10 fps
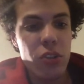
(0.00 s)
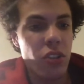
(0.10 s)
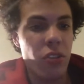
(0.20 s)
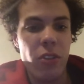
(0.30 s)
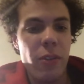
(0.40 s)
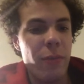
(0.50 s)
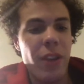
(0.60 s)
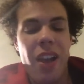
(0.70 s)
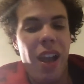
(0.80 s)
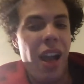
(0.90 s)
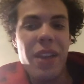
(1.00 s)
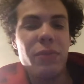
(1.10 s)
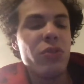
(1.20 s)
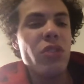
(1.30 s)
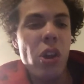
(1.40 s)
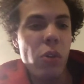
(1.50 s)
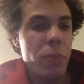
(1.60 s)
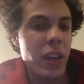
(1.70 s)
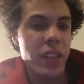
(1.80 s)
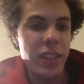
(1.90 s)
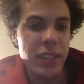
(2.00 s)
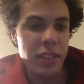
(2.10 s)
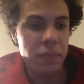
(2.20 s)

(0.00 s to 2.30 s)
to serve. I have no opinion.